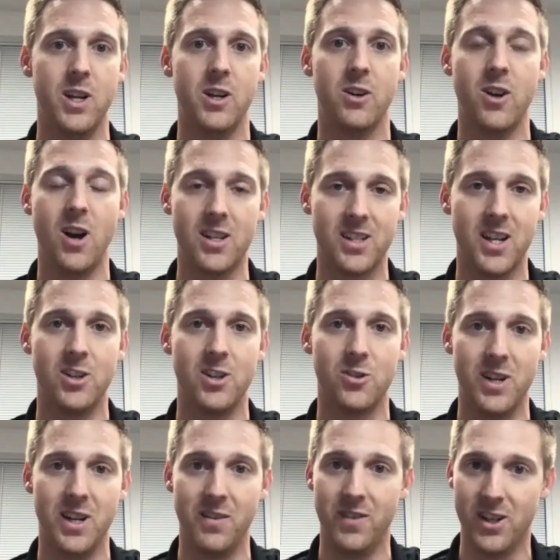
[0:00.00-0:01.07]

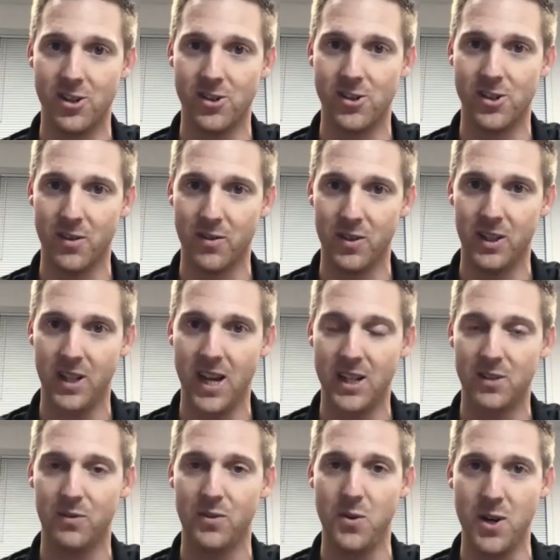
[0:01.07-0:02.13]
cross-country adventures over the
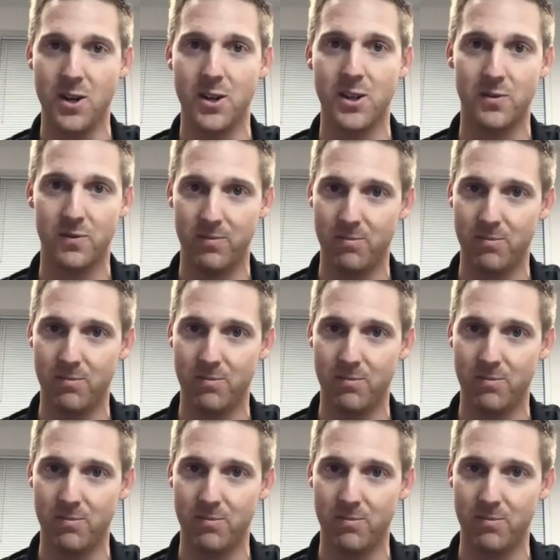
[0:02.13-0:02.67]
last few years,